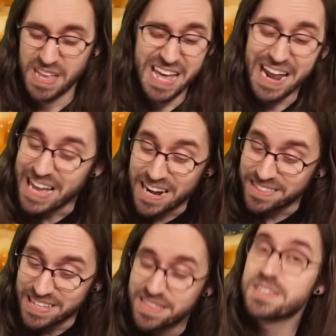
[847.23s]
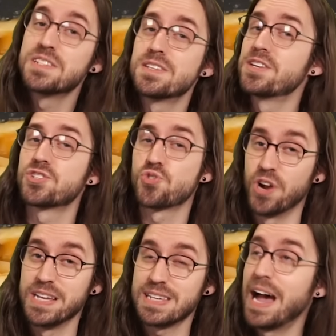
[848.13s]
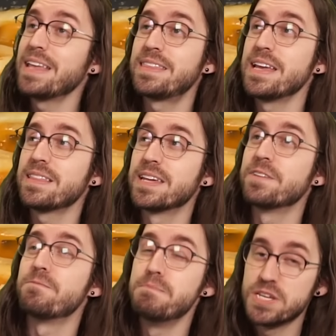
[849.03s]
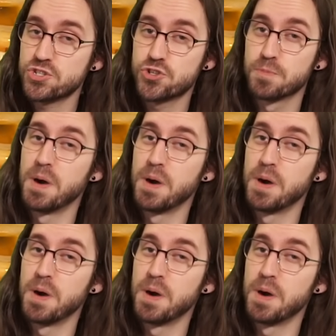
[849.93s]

And I kind of think this is a disgrace. I think that if Mr.